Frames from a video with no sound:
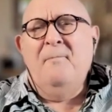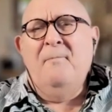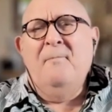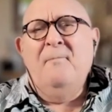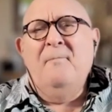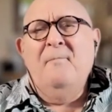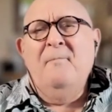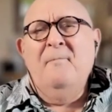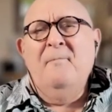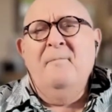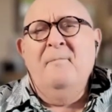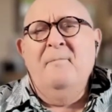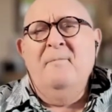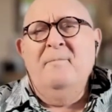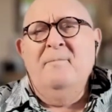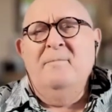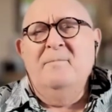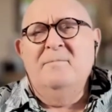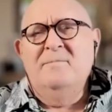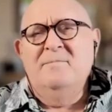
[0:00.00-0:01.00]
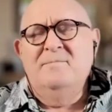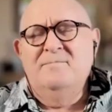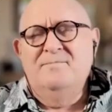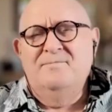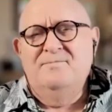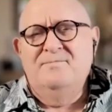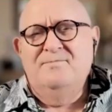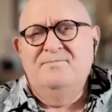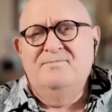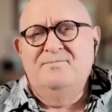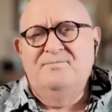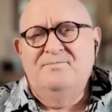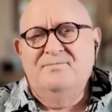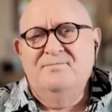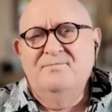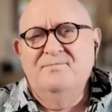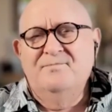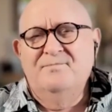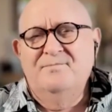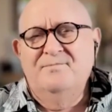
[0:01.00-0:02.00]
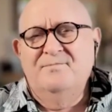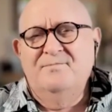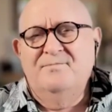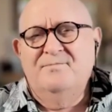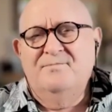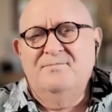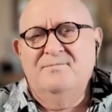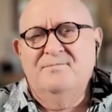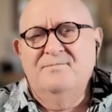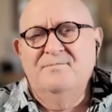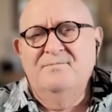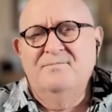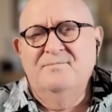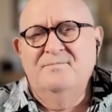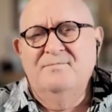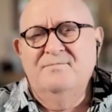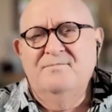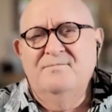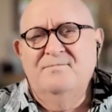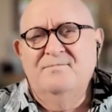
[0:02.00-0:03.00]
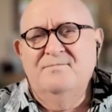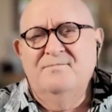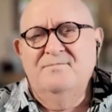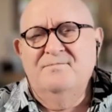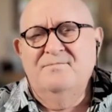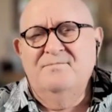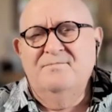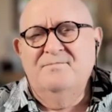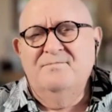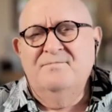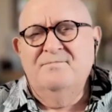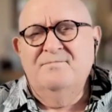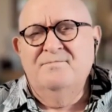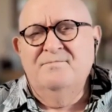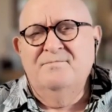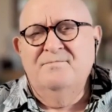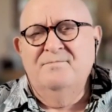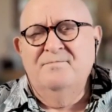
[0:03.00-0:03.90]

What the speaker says: (not speaking)